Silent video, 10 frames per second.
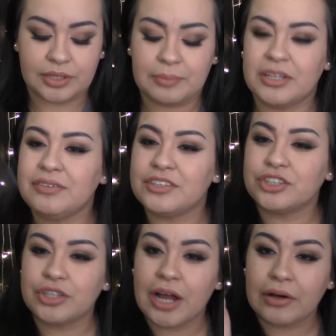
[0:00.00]
I'm not even
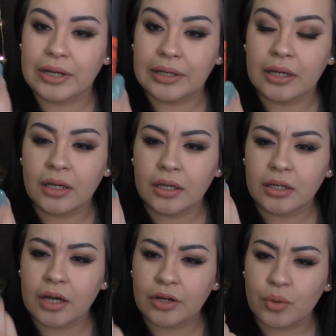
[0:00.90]
sure how I
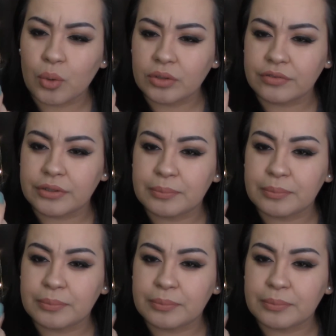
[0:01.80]
got a hold of it,